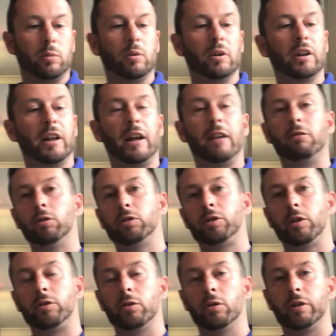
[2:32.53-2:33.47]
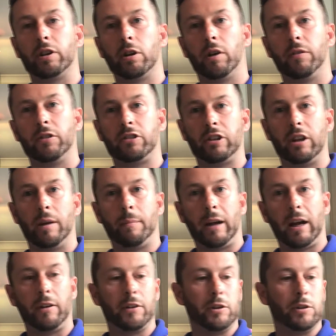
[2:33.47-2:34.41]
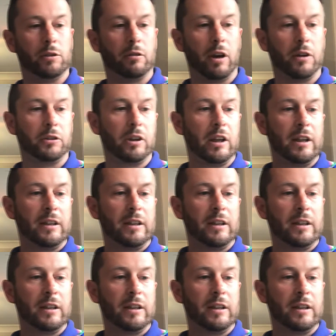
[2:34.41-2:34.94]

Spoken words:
Well, they're also talking, obviously, about the Euros,